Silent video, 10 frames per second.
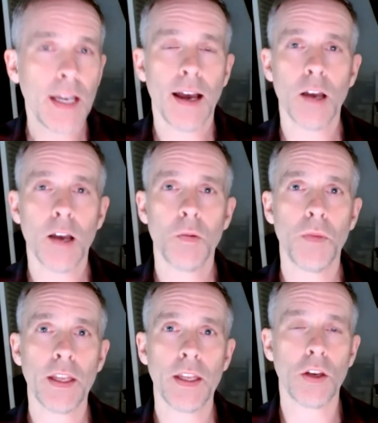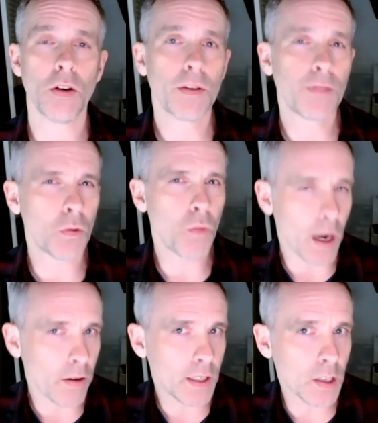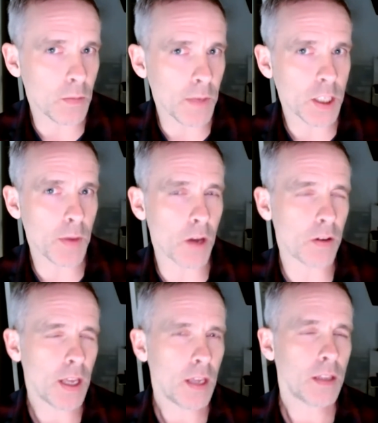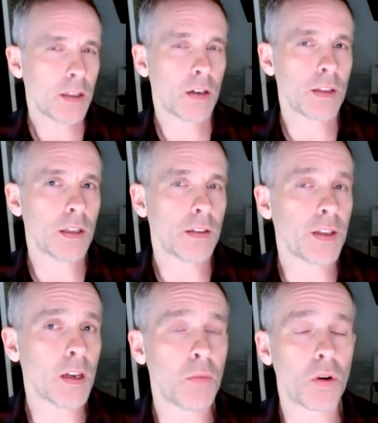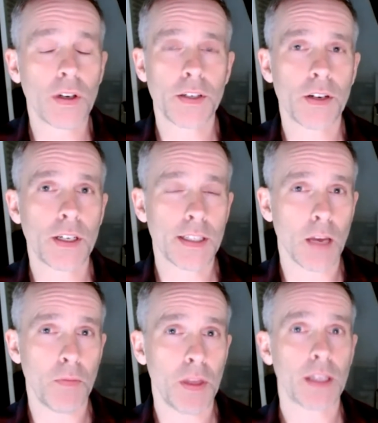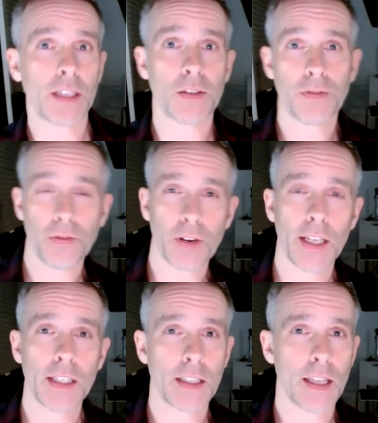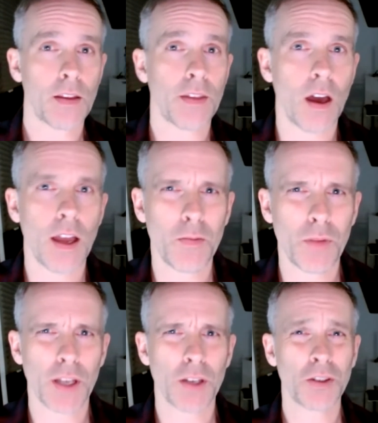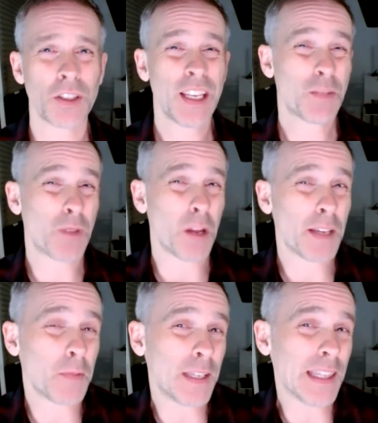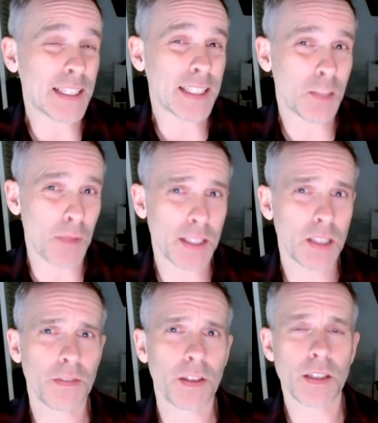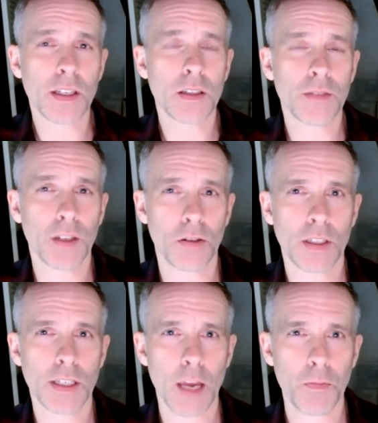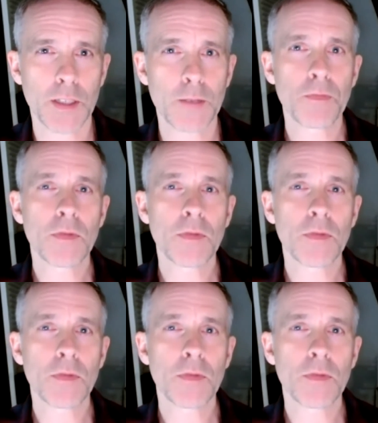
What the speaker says: You don't have to worry so much about the laboratory's ability to freeze and then thaw embryos. It's probably going to be less expensive because there's fewer steps.